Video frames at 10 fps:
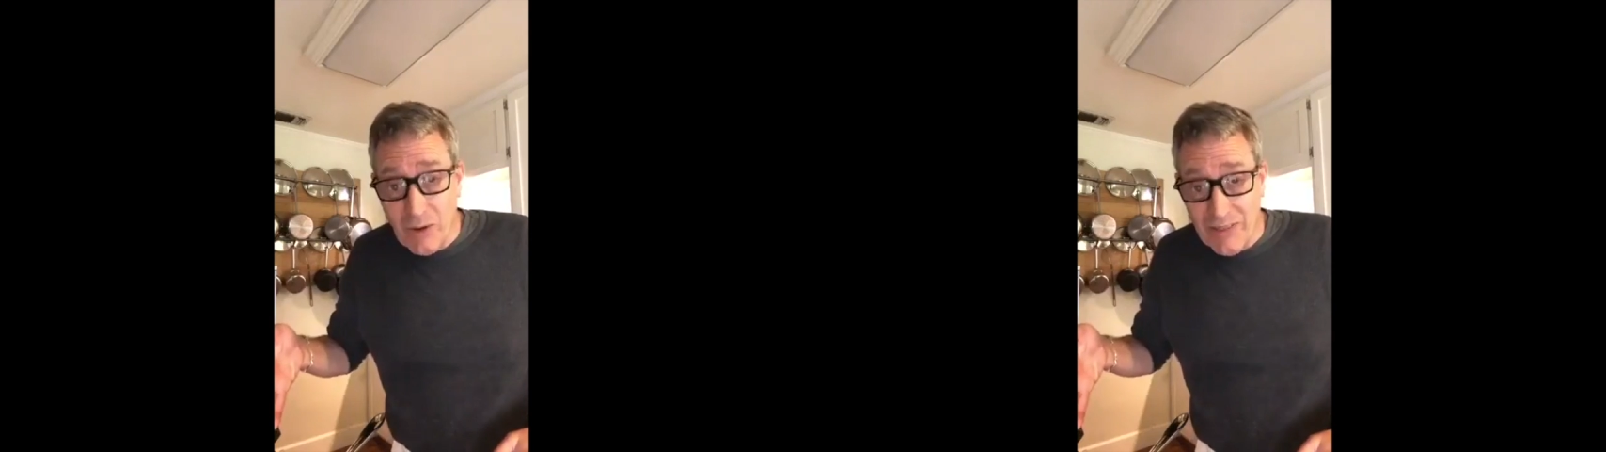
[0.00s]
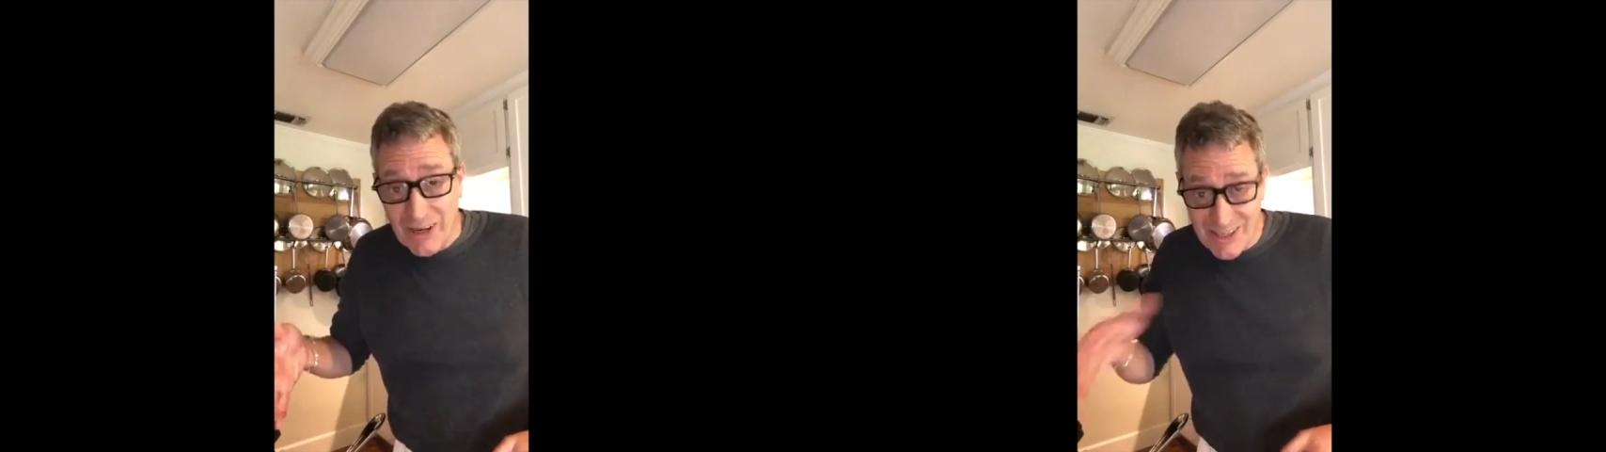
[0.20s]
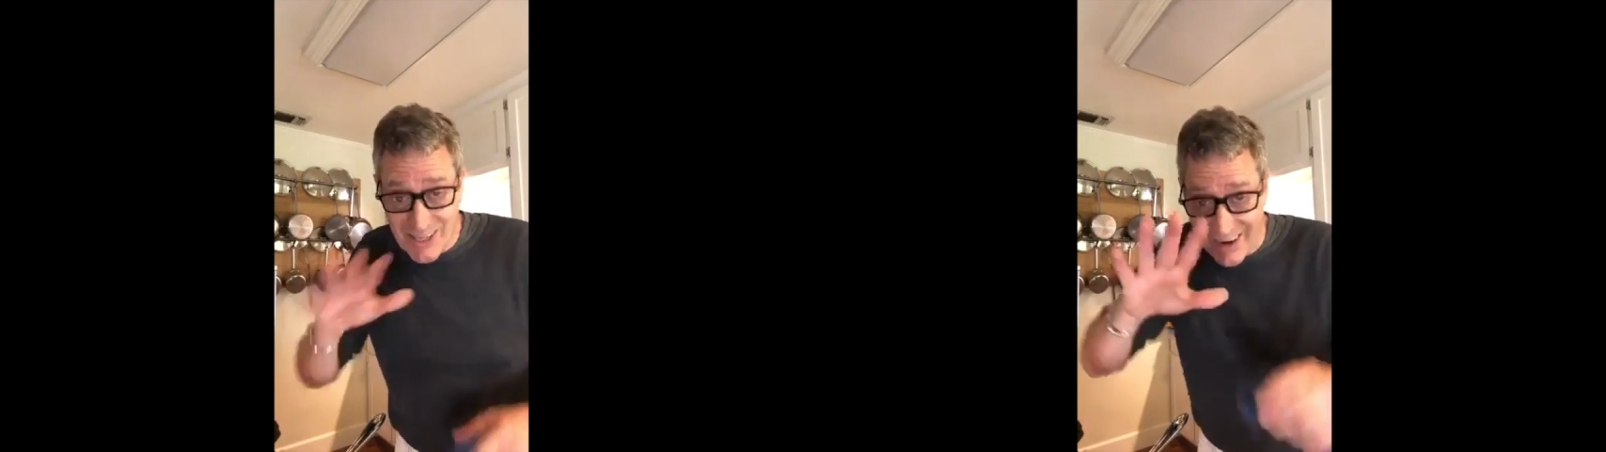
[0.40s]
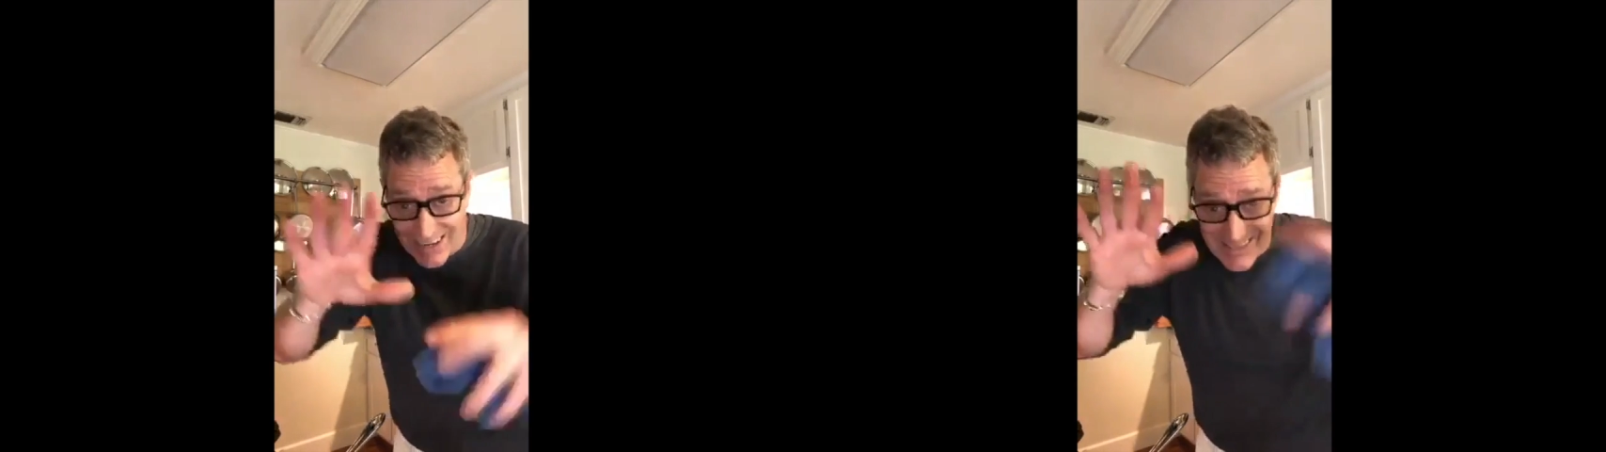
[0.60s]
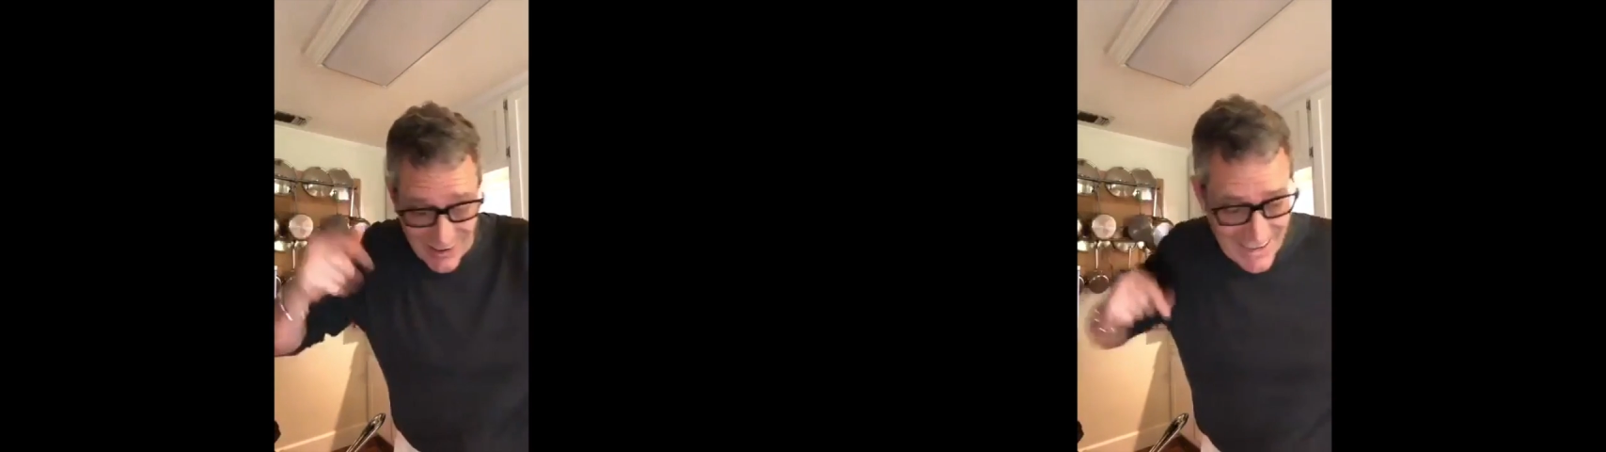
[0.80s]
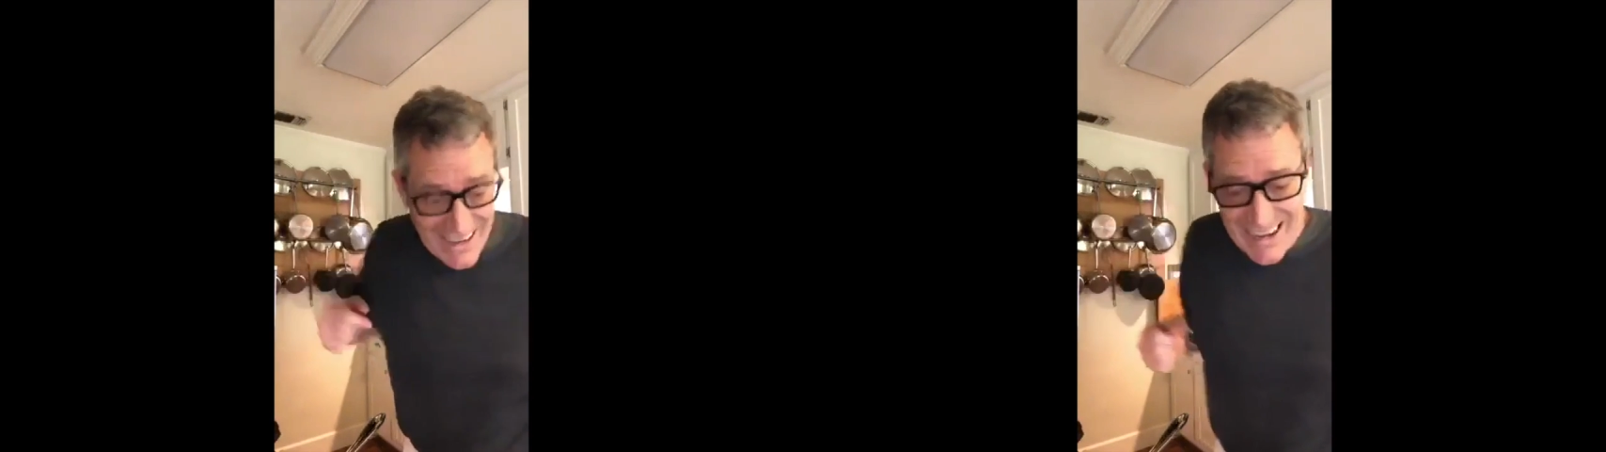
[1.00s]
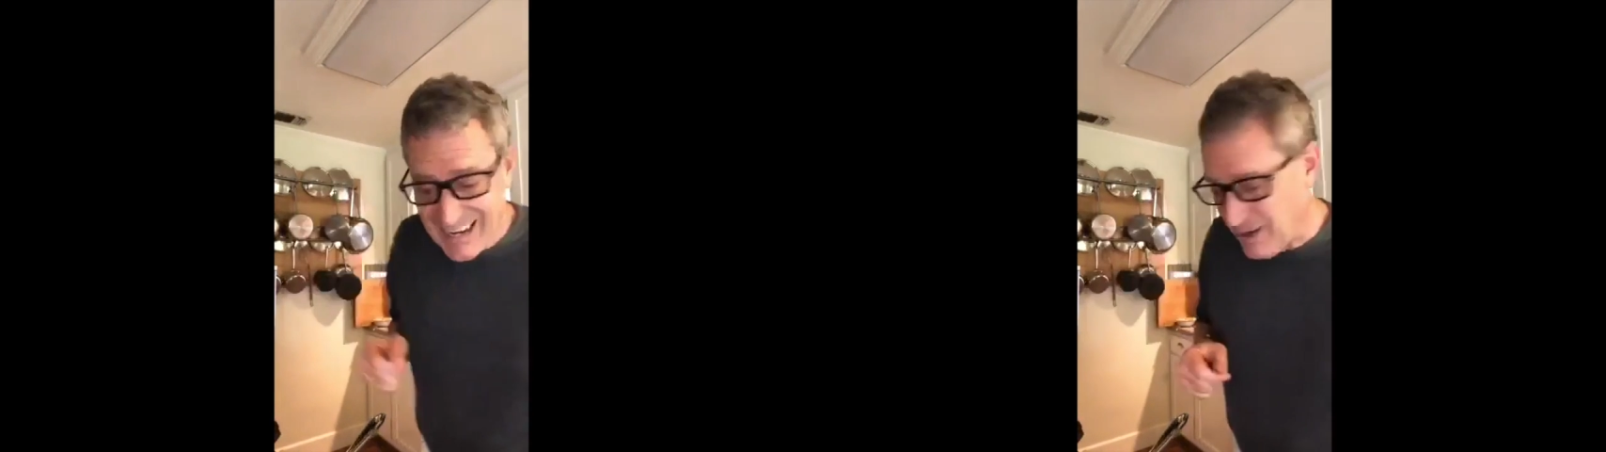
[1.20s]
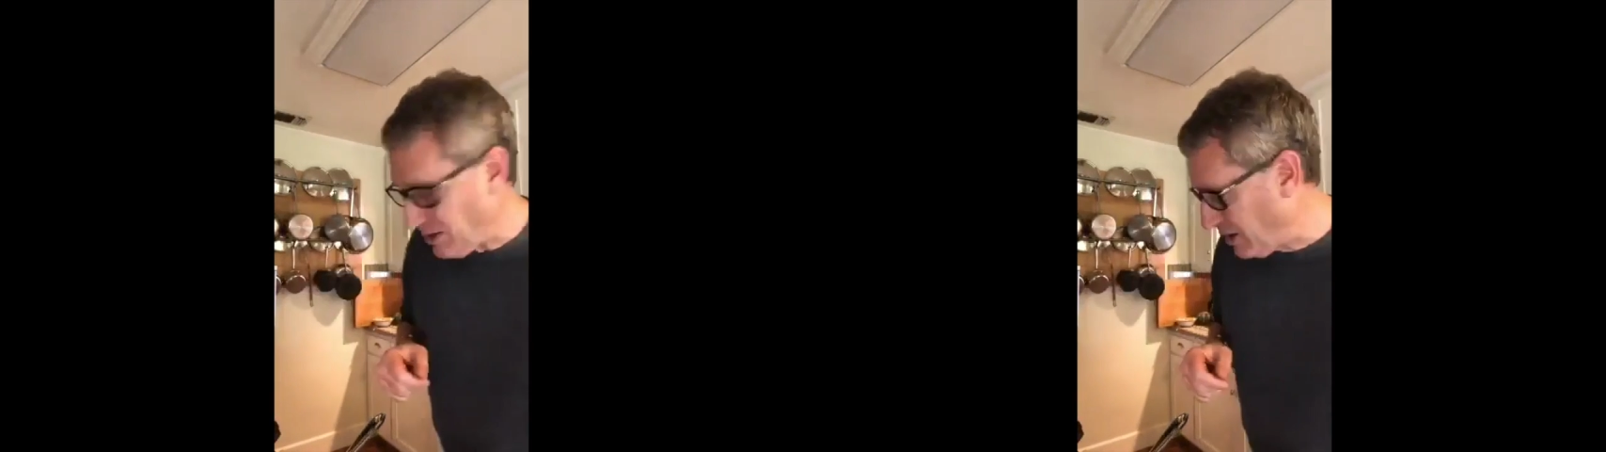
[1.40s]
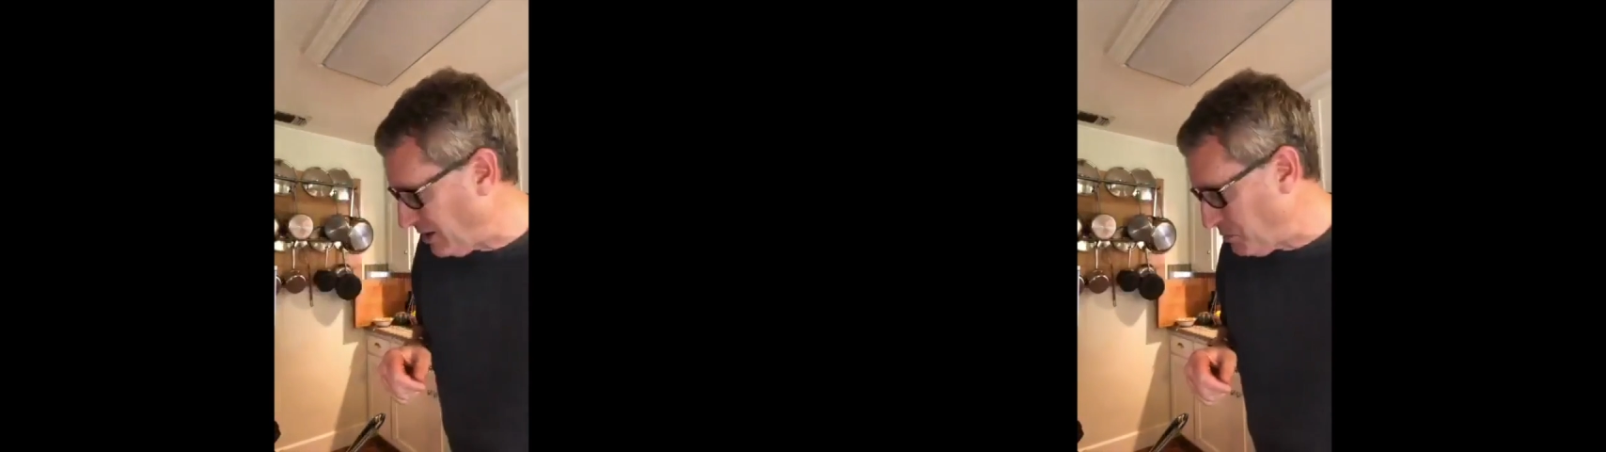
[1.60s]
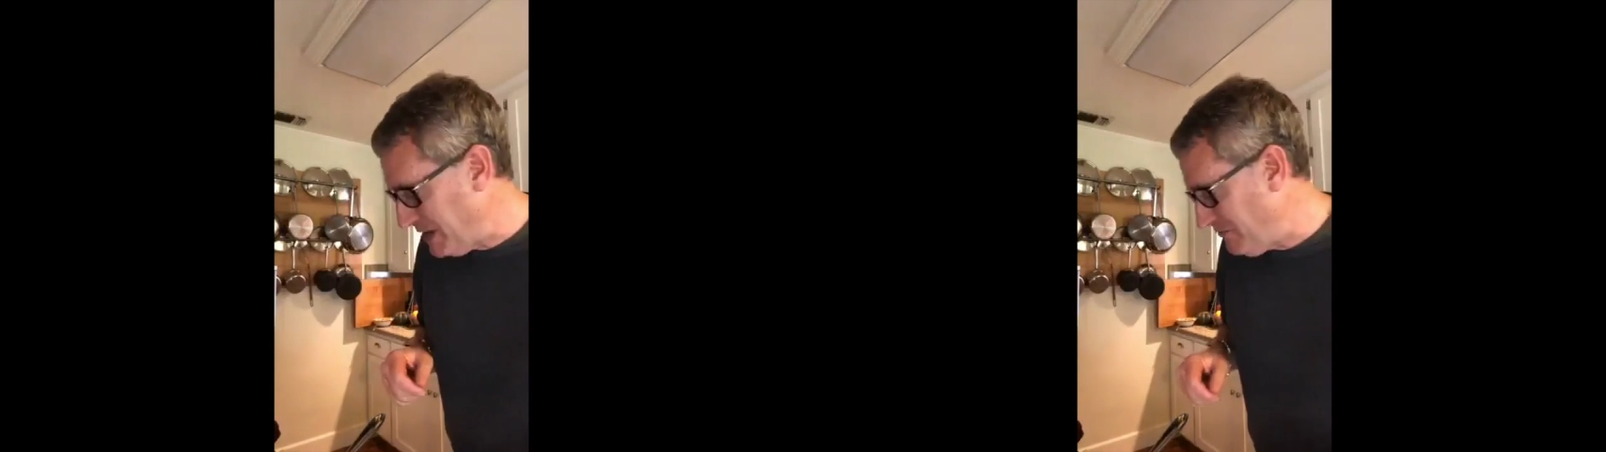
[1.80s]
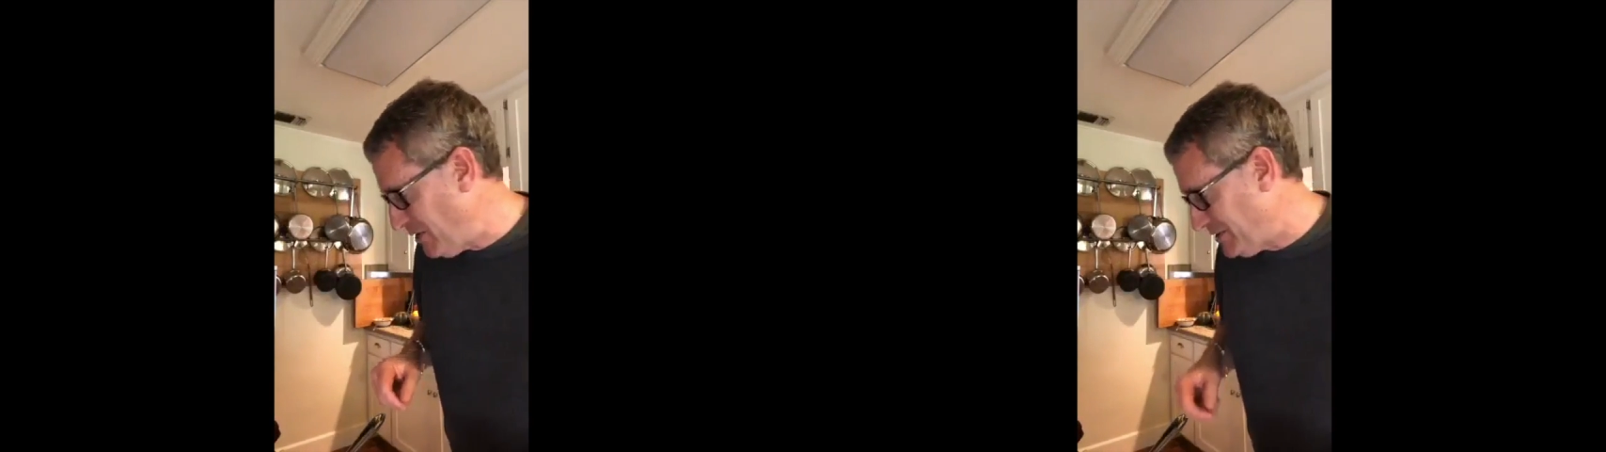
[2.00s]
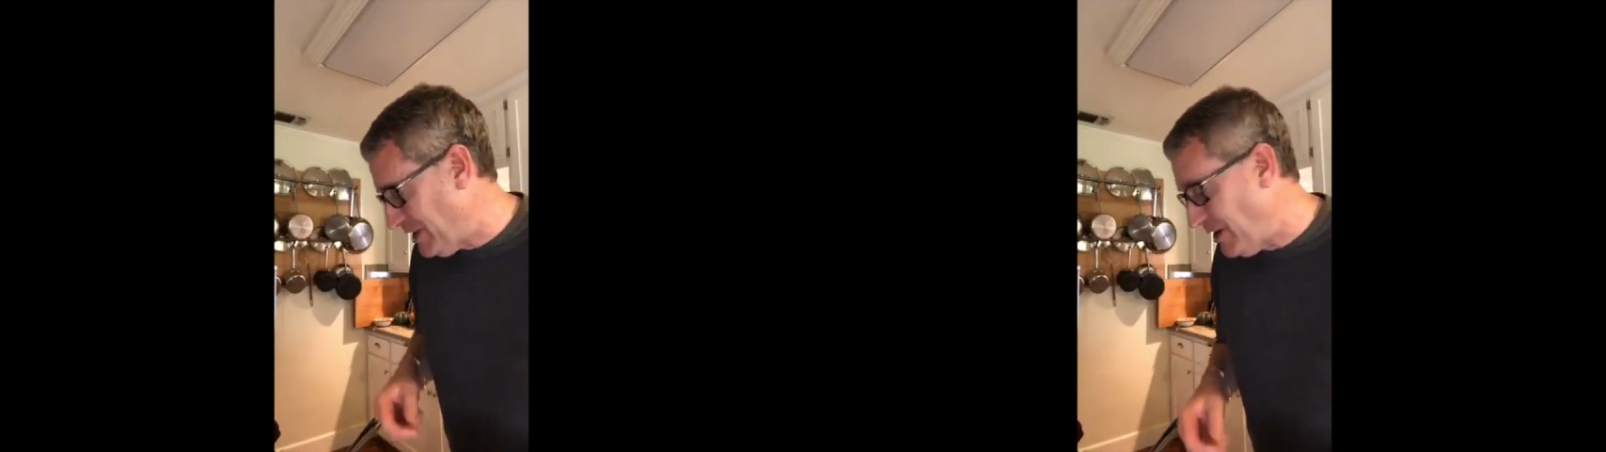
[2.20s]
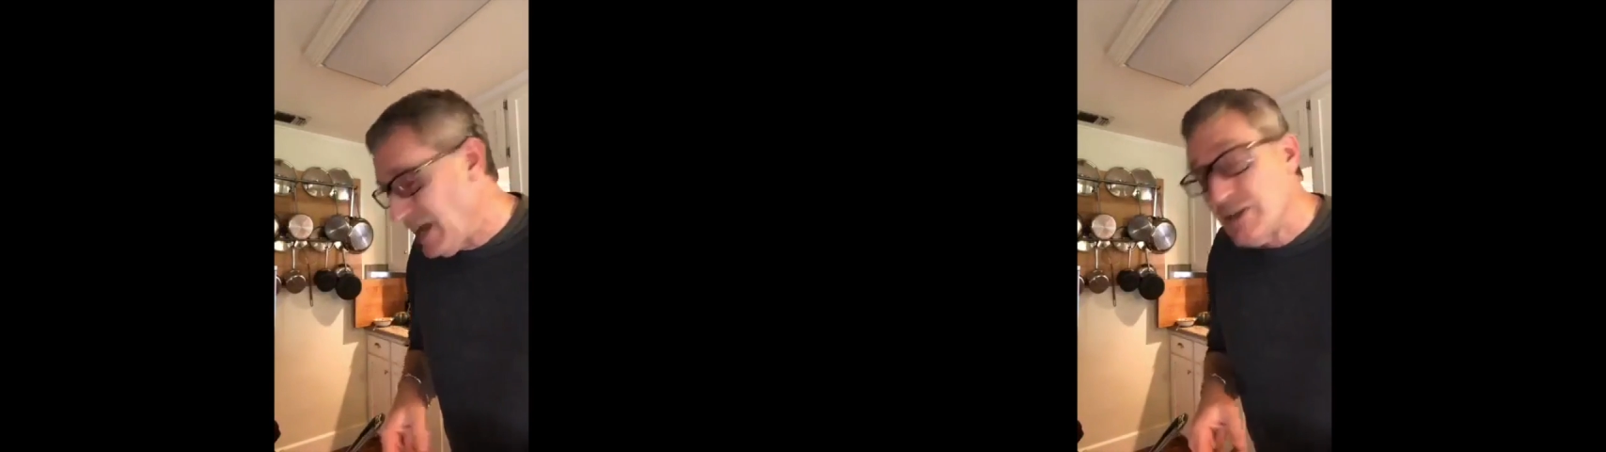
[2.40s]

in there. Sorry, getting a little brain fart there.